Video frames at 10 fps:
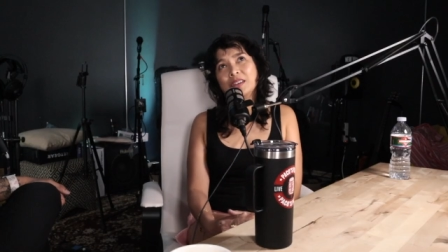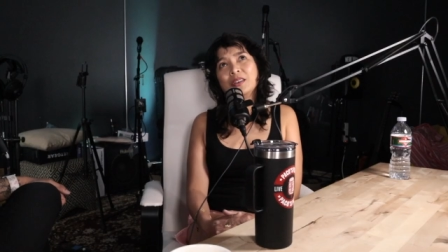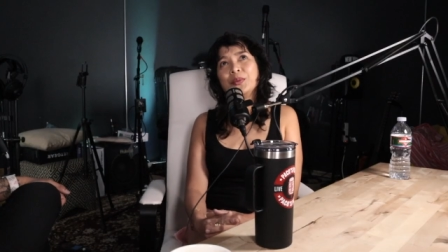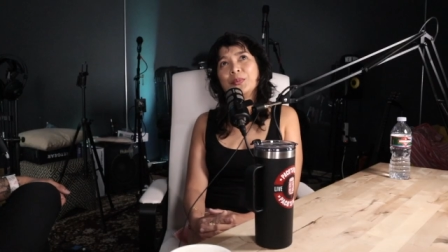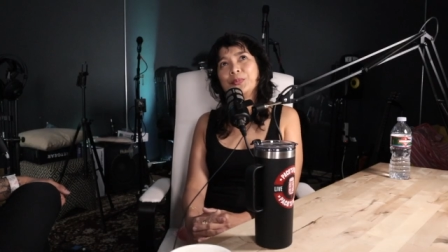
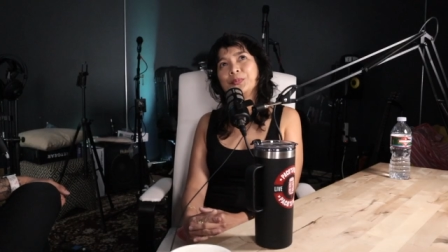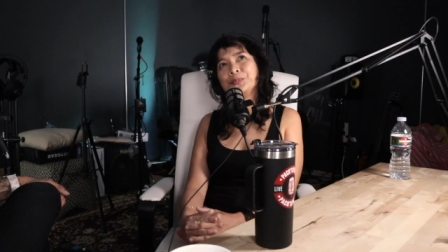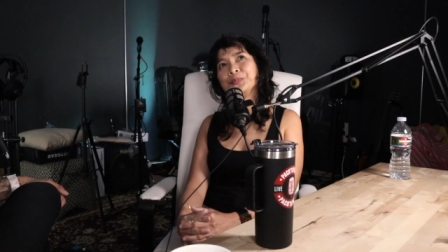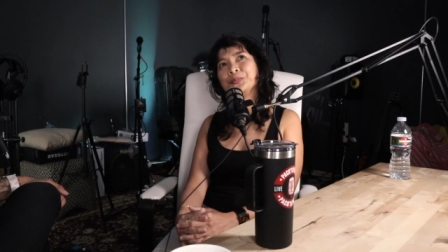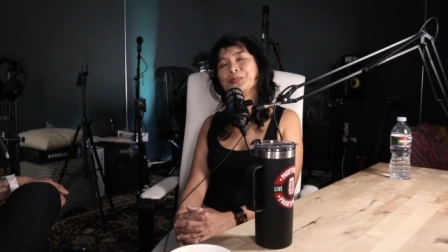um,
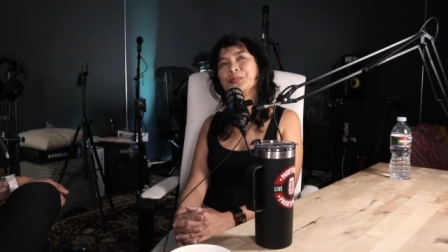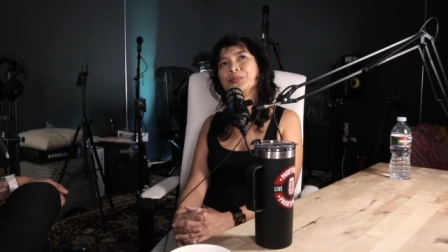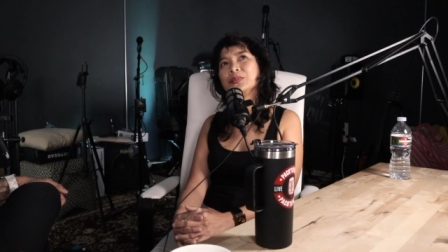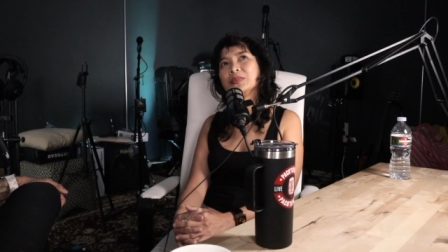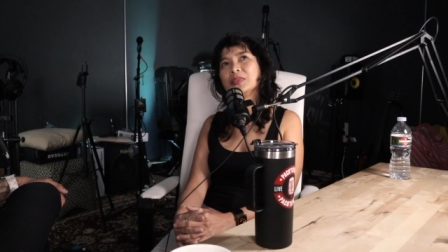
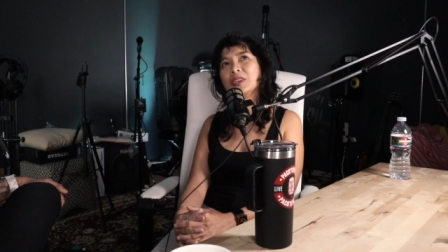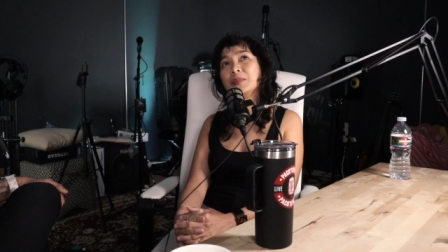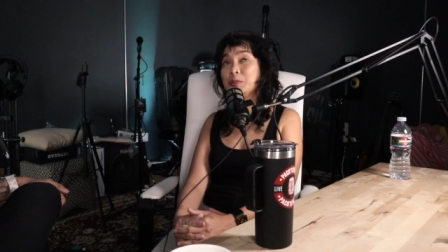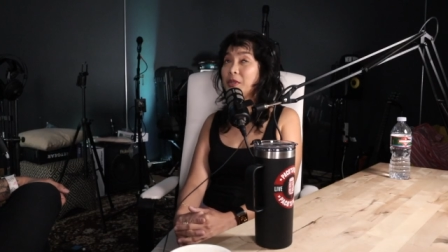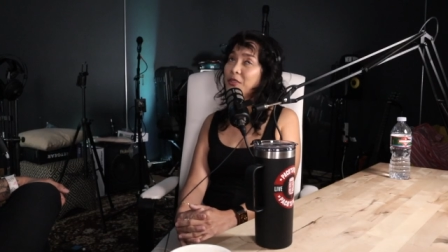
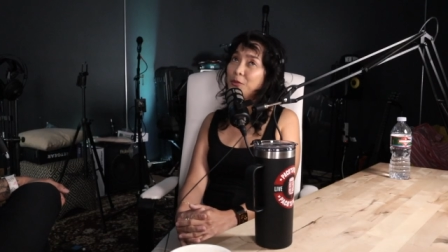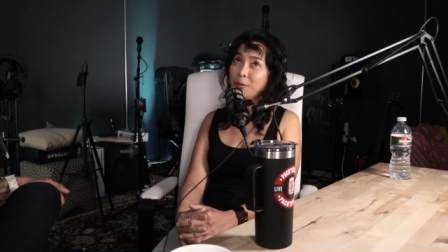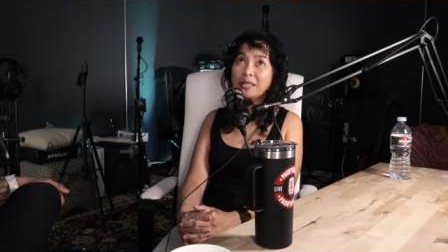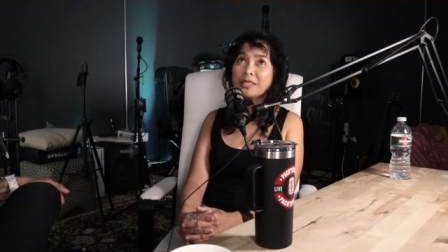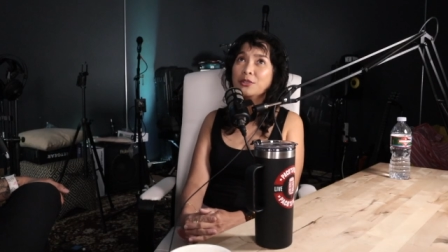I'm speaking for
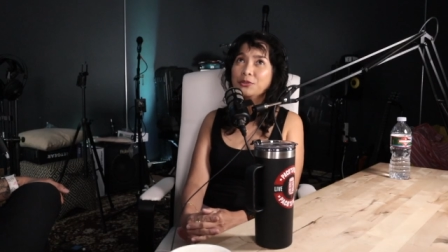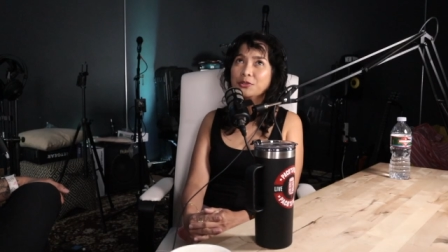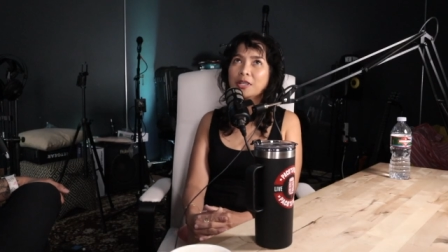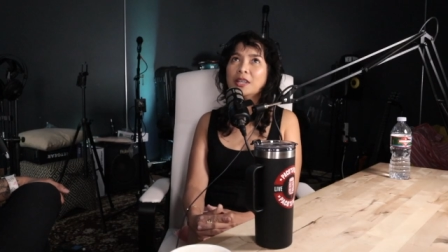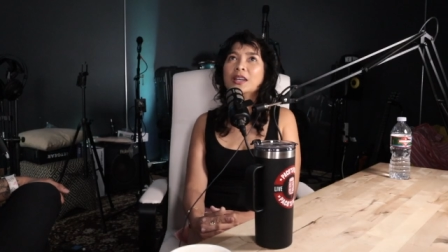myself,